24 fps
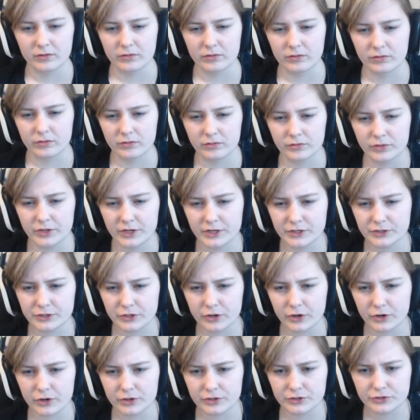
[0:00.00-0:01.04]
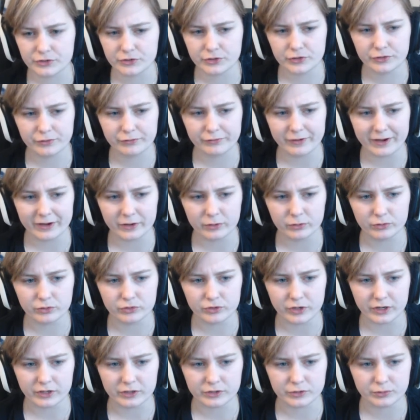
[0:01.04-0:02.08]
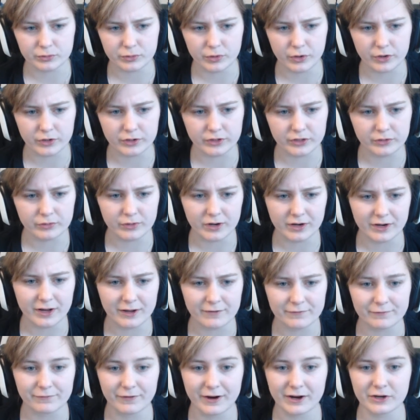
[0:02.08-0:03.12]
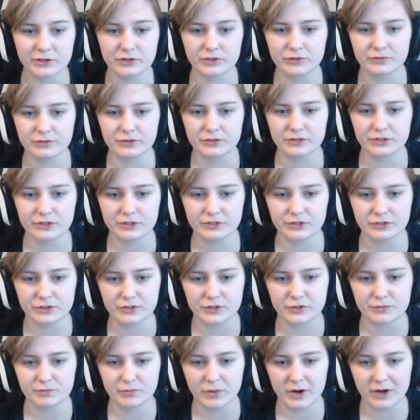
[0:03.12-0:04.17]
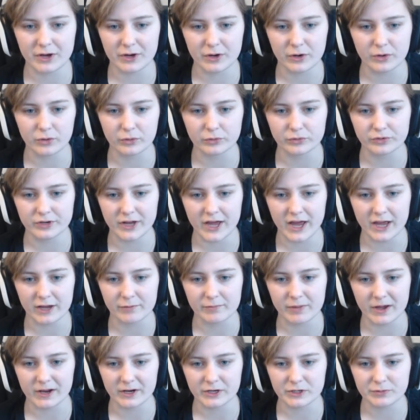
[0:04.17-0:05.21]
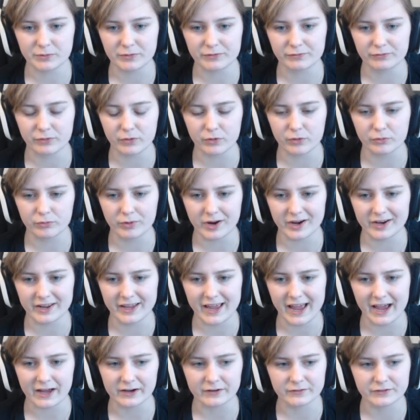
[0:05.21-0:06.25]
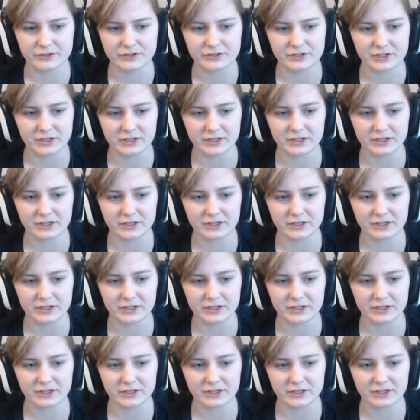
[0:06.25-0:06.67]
These cursed newfangled trucks will only run a fraction of the distance my old nag managed before running out of stinking